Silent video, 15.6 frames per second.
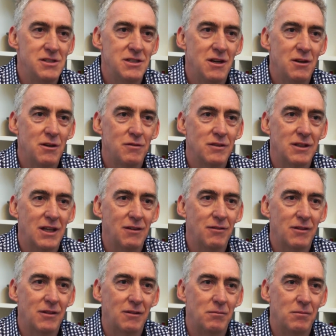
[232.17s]
You don't often
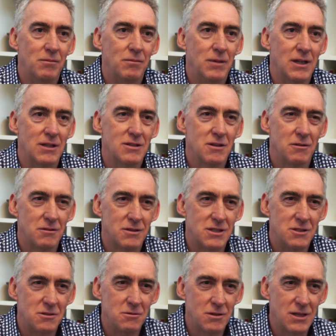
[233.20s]
get being told to
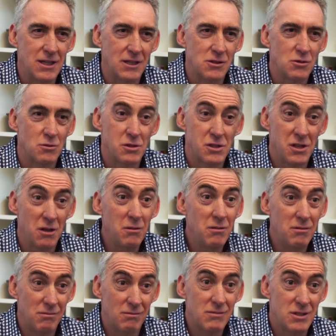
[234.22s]
do things or
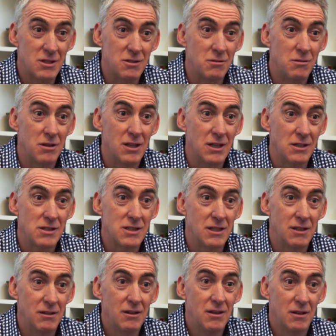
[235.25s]
shown to do things
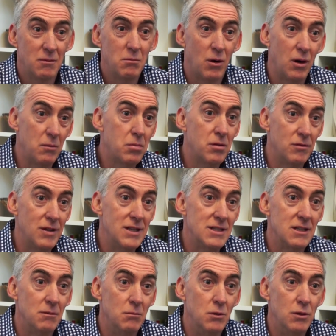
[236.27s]
that might
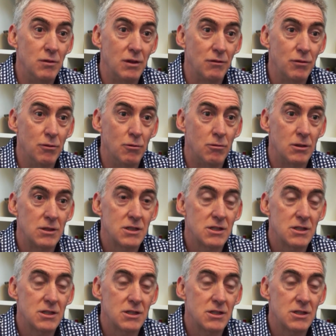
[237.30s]
prevent it moving forward.